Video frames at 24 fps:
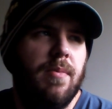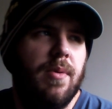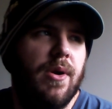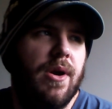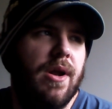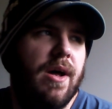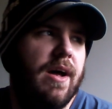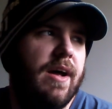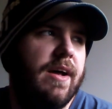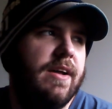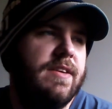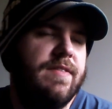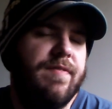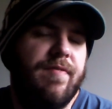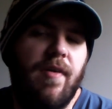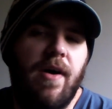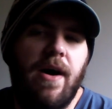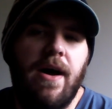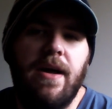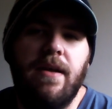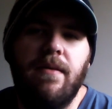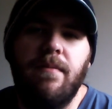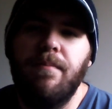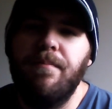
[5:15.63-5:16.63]
but it's
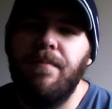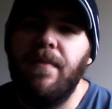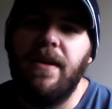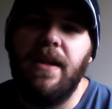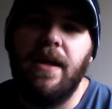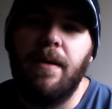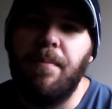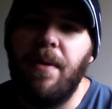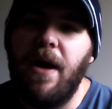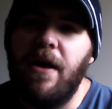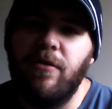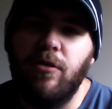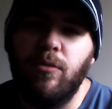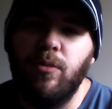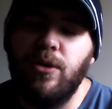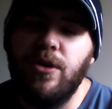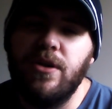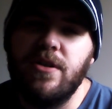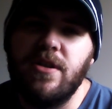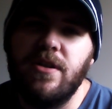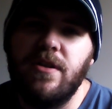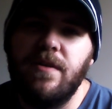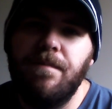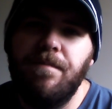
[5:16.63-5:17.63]
fine. I like Patrick
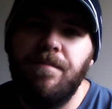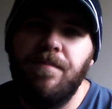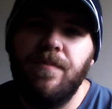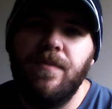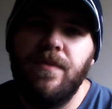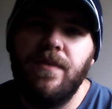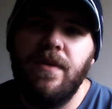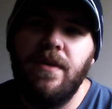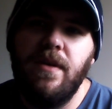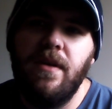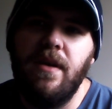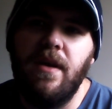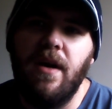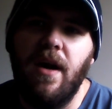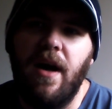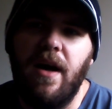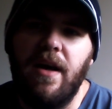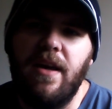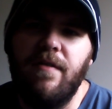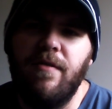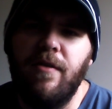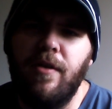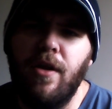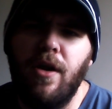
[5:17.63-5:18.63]
Wilson,
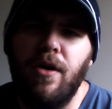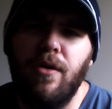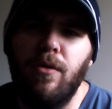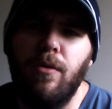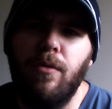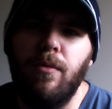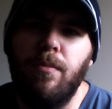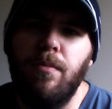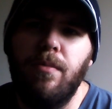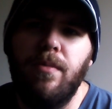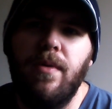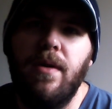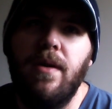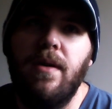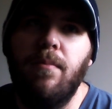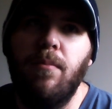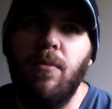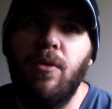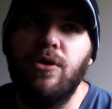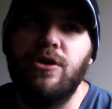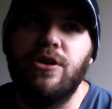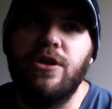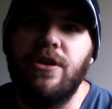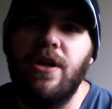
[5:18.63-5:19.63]
even though
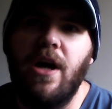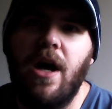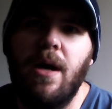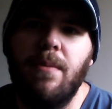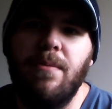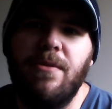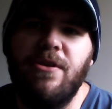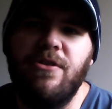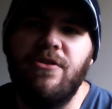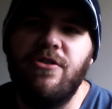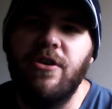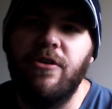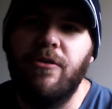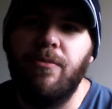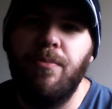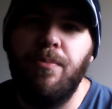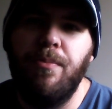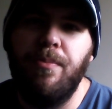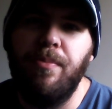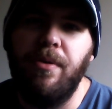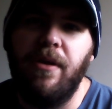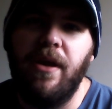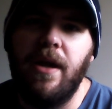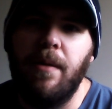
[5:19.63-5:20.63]
most of the time he's just
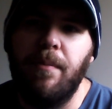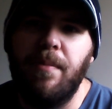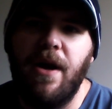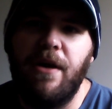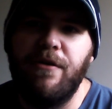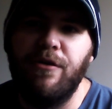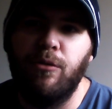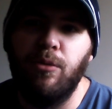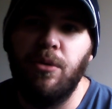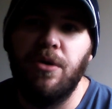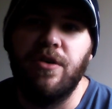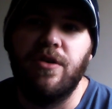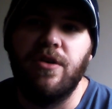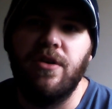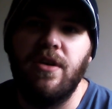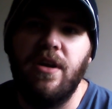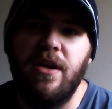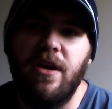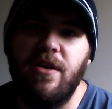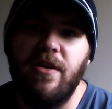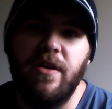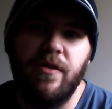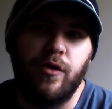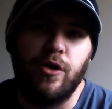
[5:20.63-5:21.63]
playing Patrick
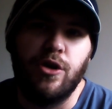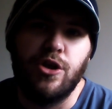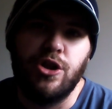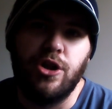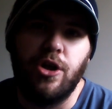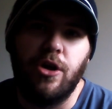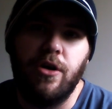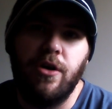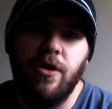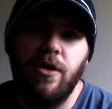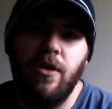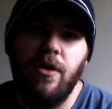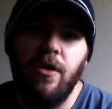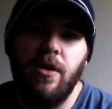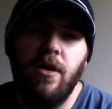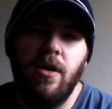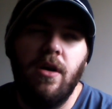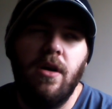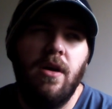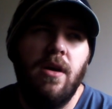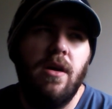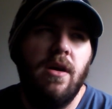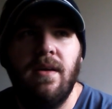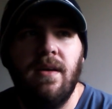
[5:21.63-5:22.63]
Wilson in a different shirt.
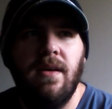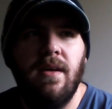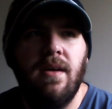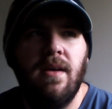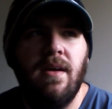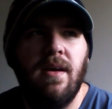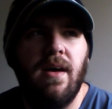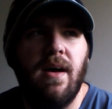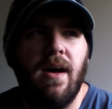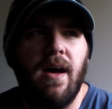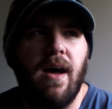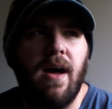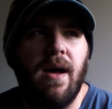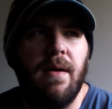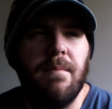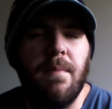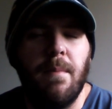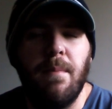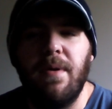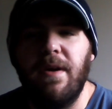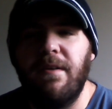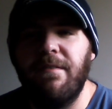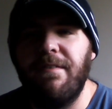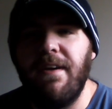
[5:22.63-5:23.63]

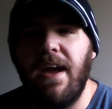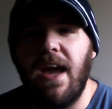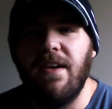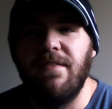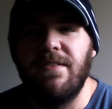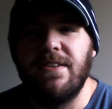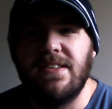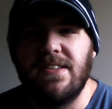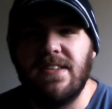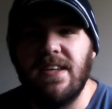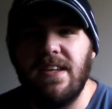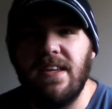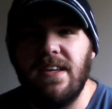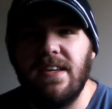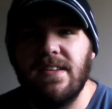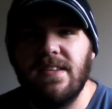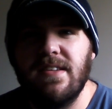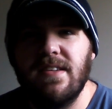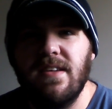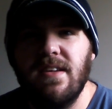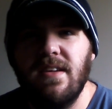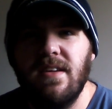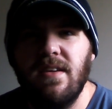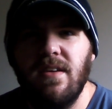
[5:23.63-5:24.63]
I'm a big fan of
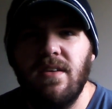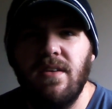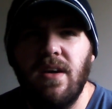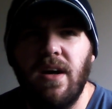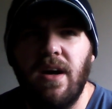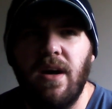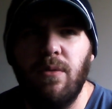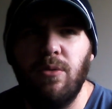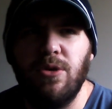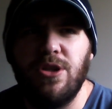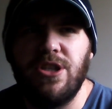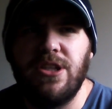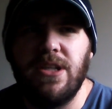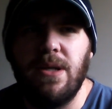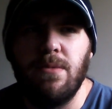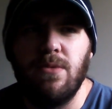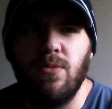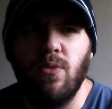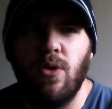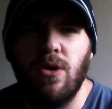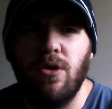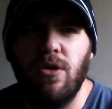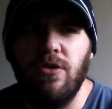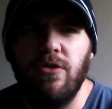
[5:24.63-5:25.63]
Insidious, which
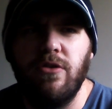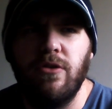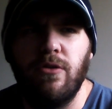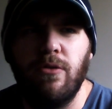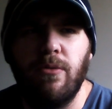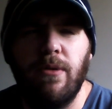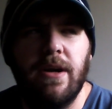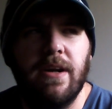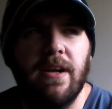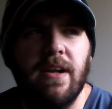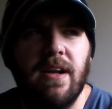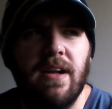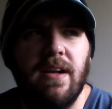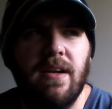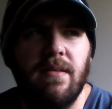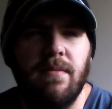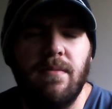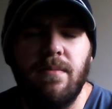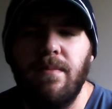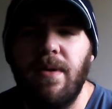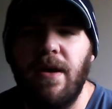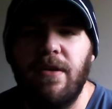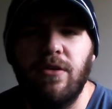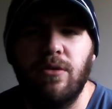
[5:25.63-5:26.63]
James Wan also directed,
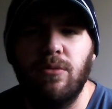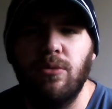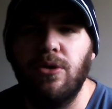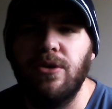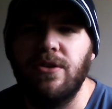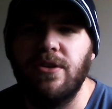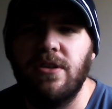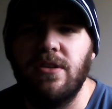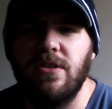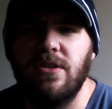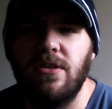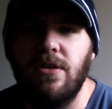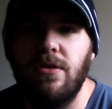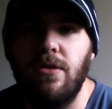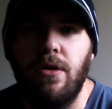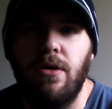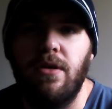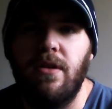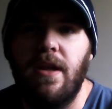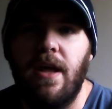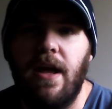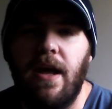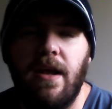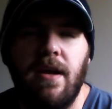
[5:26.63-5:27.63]
and Patrick Wilson's
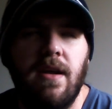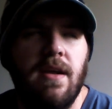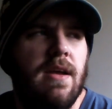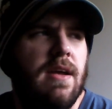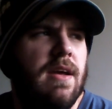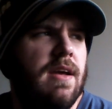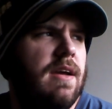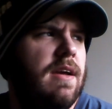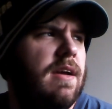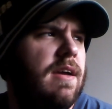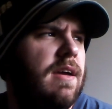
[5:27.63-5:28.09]
good in that.